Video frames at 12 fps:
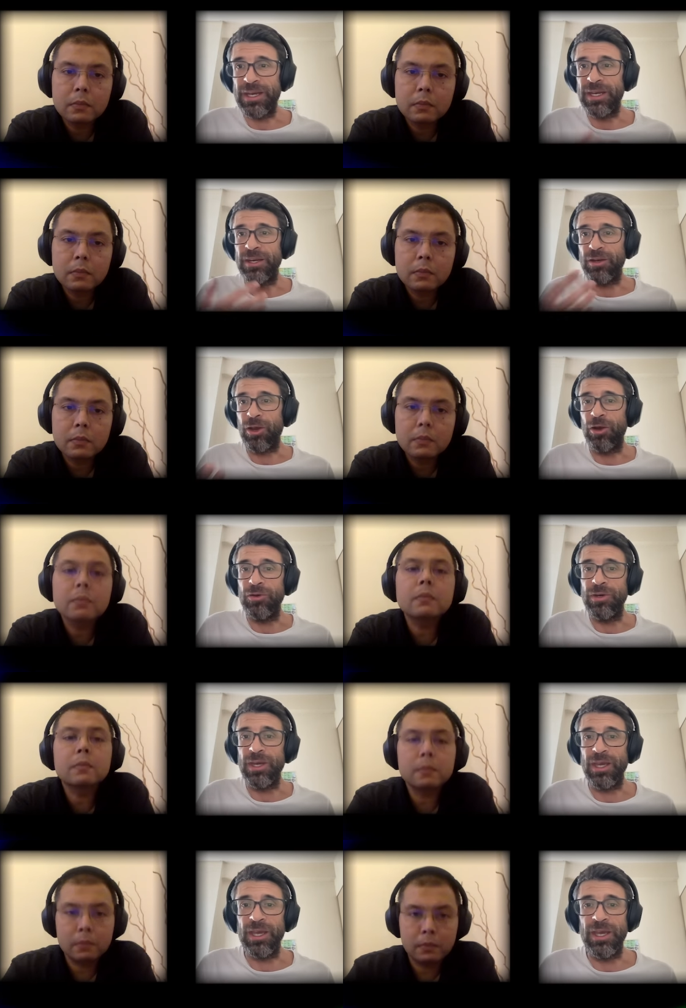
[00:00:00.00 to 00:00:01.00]
Speaker 1: and
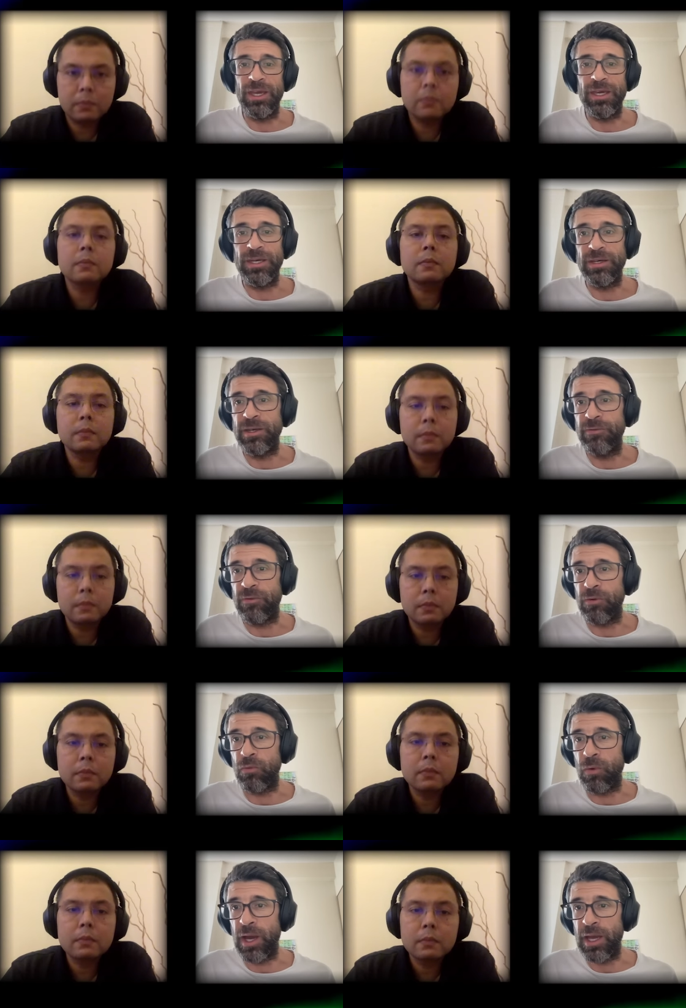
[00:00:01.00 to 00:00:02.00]
encoding it in a
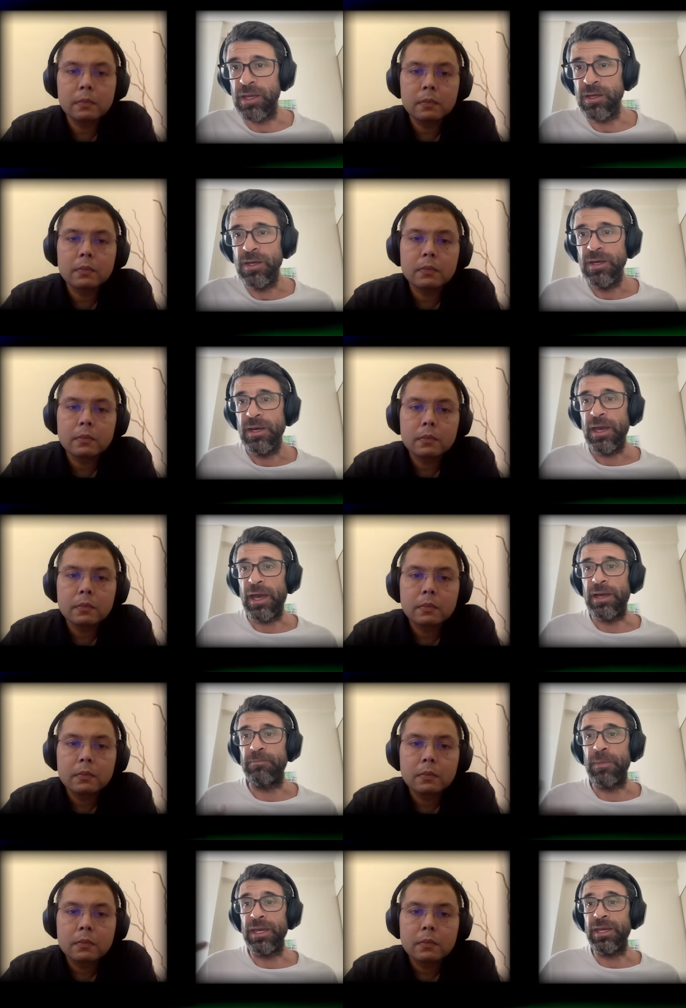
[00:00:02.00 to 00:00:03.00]
different way
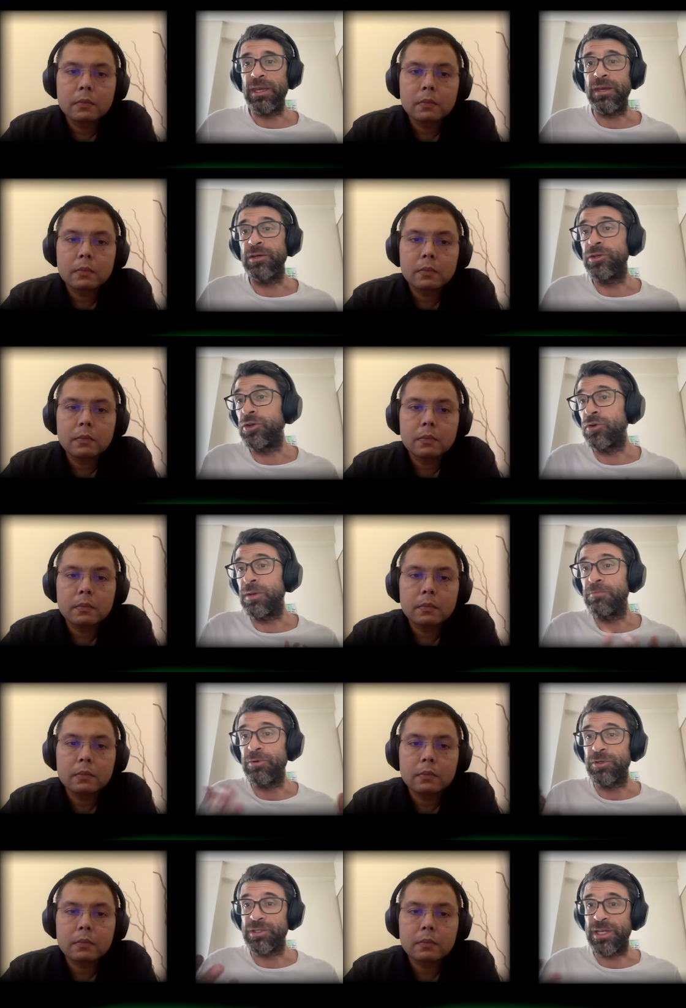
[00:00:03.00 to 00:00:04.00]
and making a new
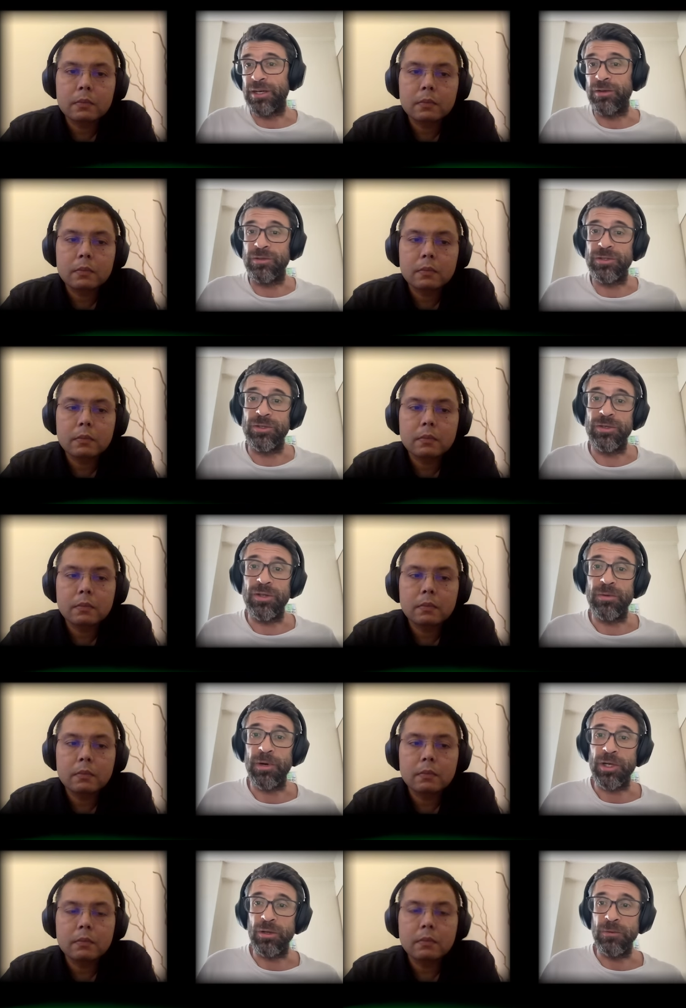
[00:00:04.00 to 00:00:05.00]
input channel to the
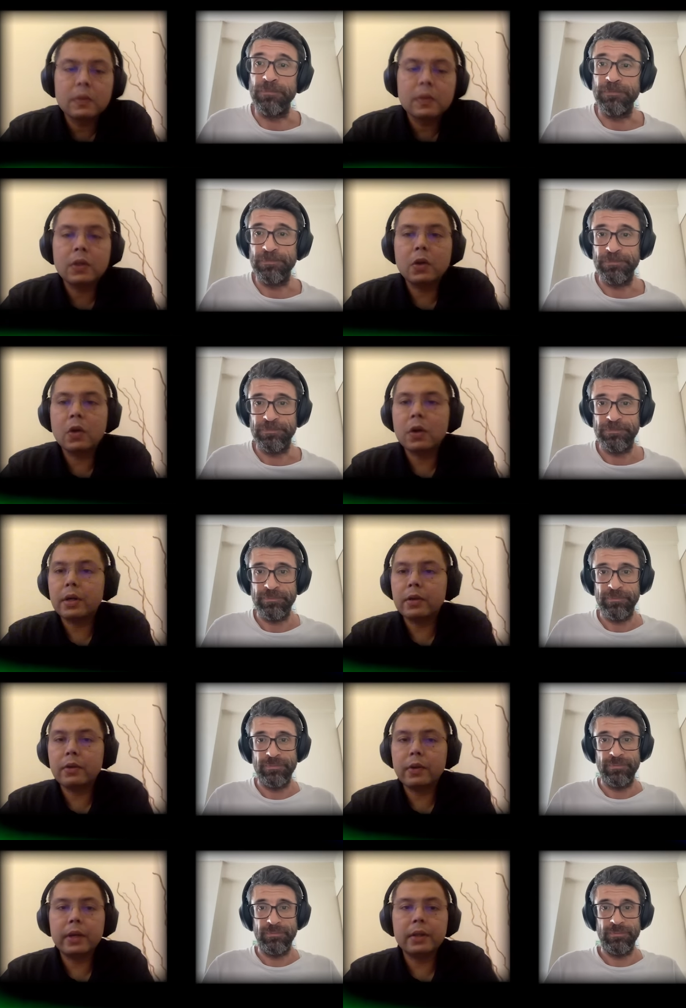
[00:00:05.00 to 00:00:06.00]
model.
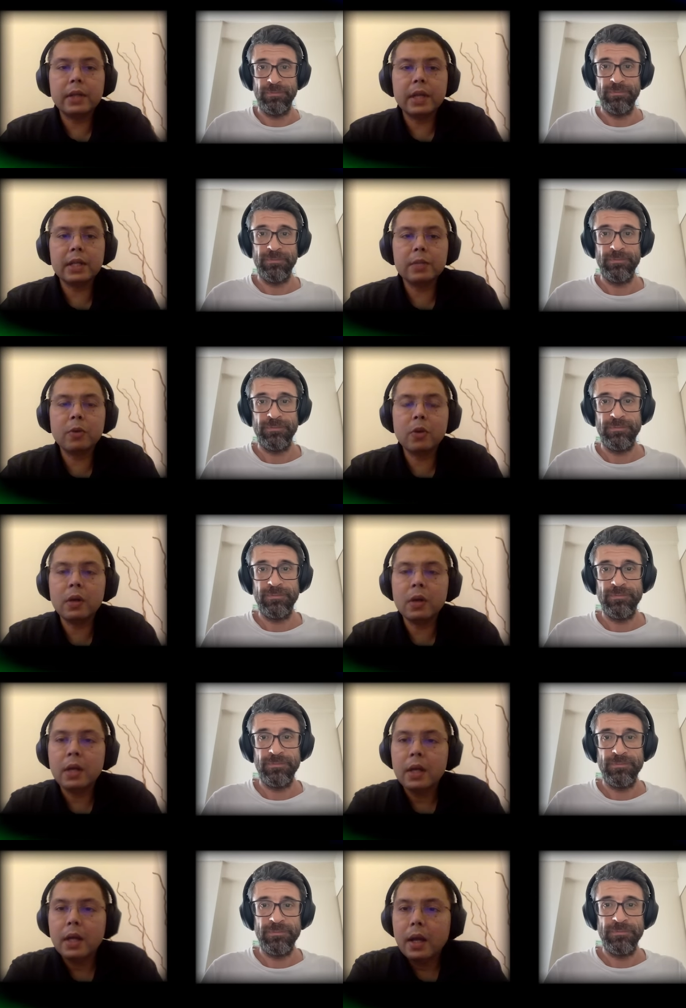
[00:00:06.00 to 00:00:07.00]
Speaker 2: Got it. Great. Thanks,
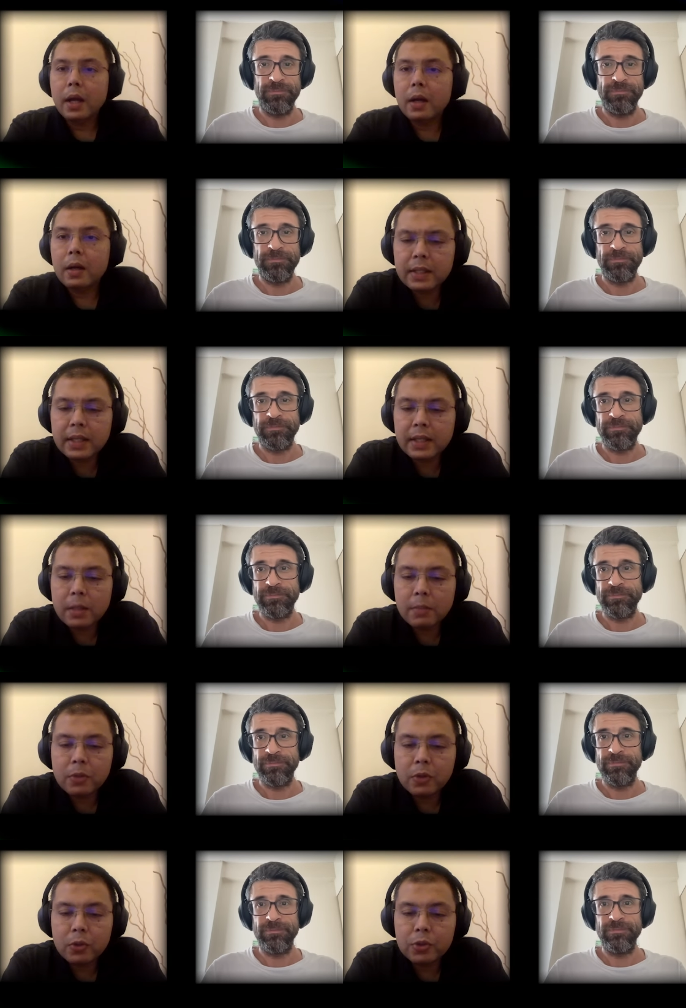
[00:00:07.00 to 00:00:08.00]
Paul. Uh, let's
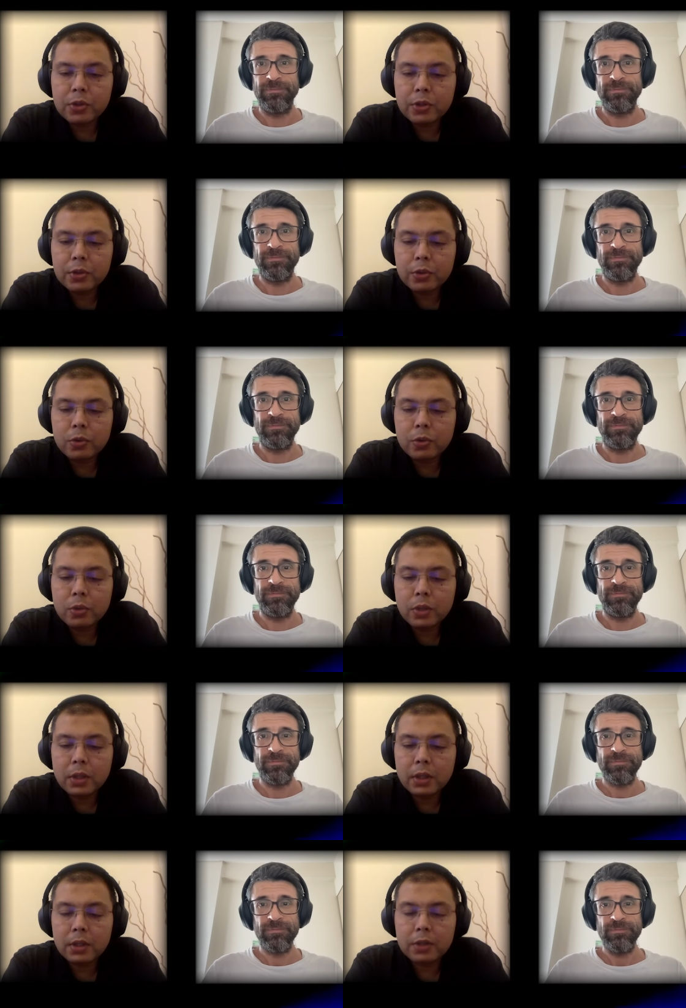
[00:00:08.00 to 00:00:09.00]
let's come closer
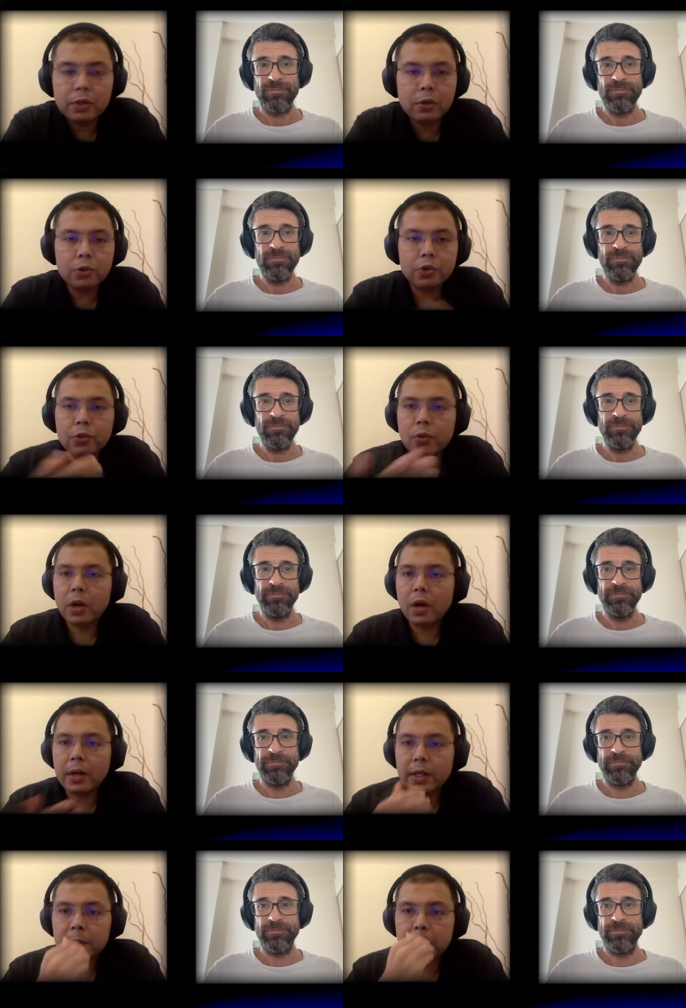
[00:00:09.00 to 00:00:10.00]
to uh, closer
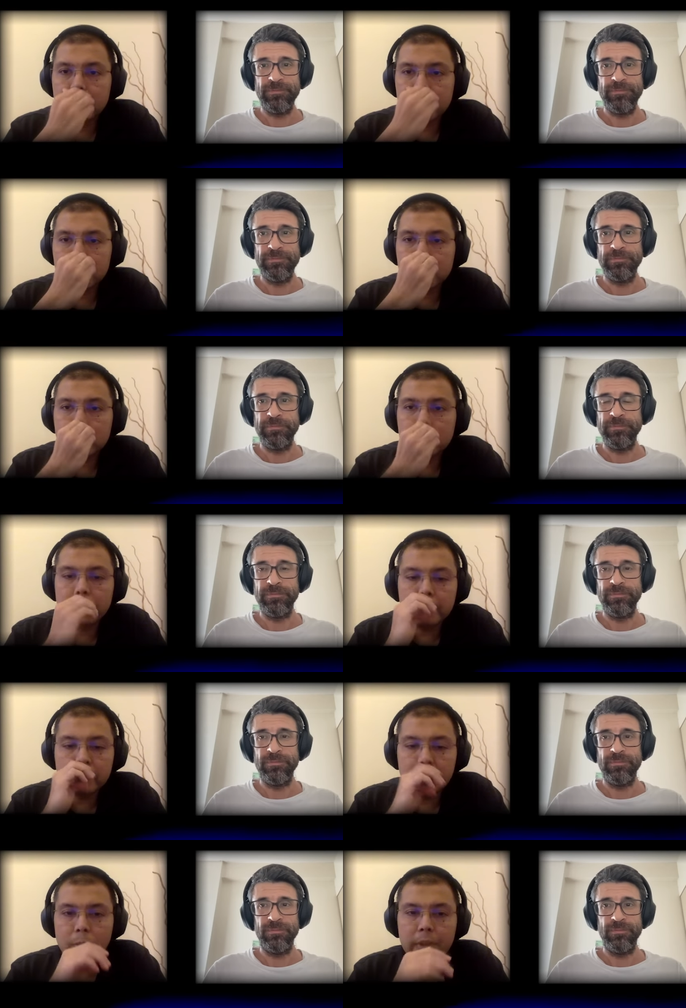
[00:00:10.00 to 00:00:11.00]
to our experience
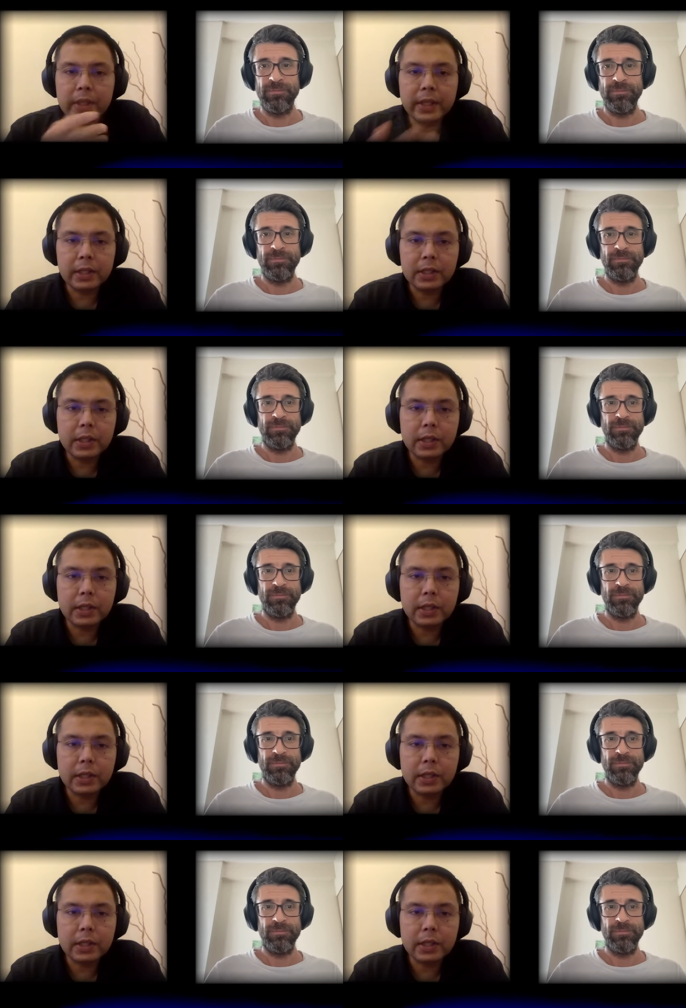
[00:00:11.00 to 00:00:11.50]
with, with